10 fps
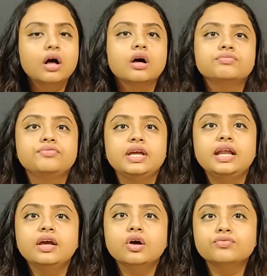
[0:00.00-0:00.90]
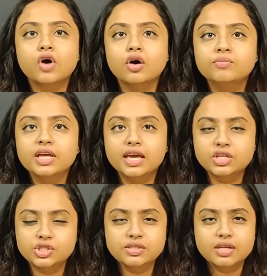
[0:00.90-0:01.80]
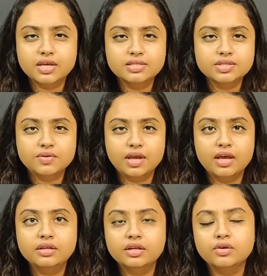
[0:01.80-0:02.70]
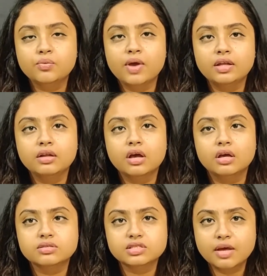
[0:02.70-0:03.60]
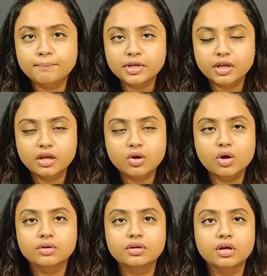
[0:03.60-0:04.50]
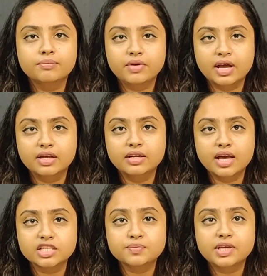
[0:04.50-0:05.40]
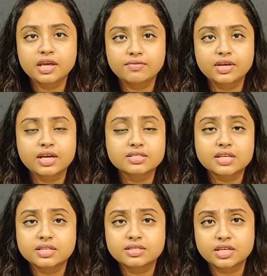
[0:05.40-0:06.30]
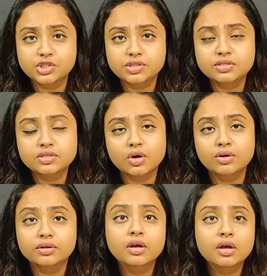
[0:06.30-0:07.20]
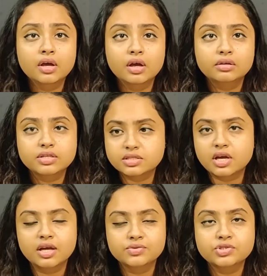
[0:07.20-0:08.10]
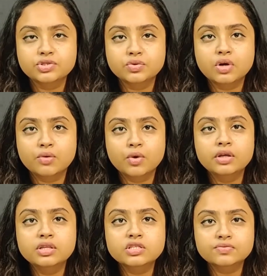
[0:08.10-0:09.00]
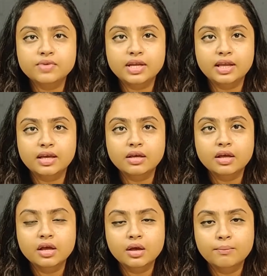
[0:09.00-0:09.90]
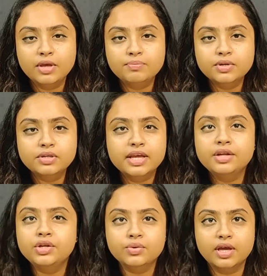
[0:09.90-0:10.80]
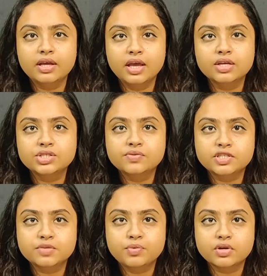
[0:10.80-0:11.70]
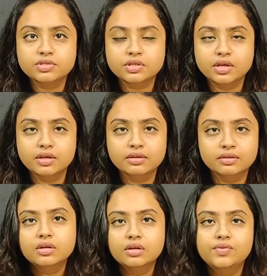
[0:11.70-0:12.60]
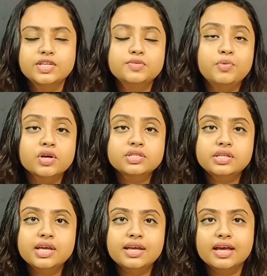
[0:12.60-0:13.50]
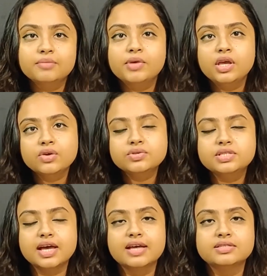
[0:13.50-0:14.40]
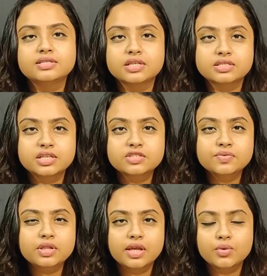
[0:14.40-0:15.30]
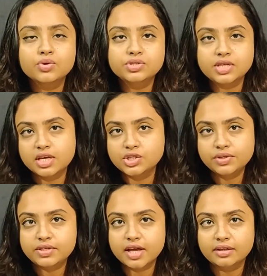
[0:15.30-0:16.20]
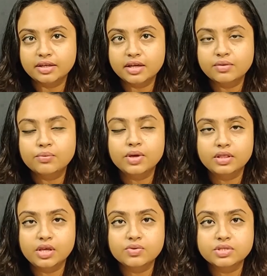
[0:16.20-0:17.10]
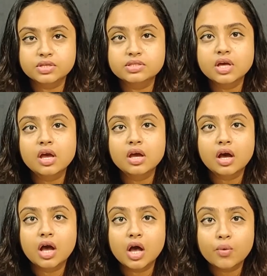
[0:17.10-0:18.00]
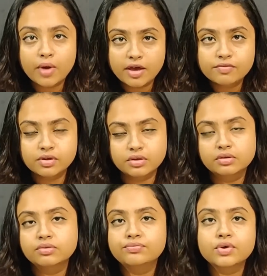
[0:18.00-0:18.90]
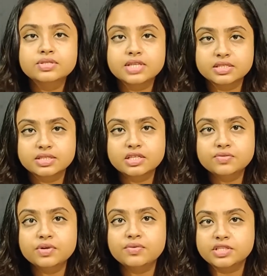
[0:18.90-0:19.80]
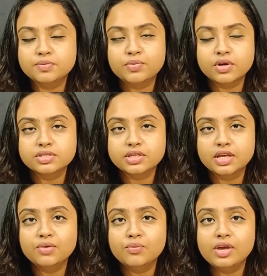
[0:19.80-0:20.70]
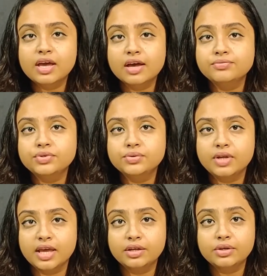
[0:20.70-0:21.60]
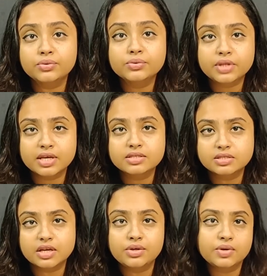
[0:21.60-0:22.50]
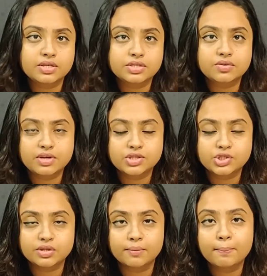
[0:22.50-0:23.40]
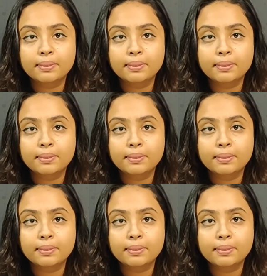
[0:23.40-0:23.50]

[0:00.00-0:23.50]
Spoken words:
A feeling of obligation is created when somebody or a brand has giving us concessions or discounts. To avoid this feeling, people tend to engage in reciprocity. Reciprocity can be used as a successful negotiation tactic with users. However, for successful reciprocity, we have to take 2 things into consideration.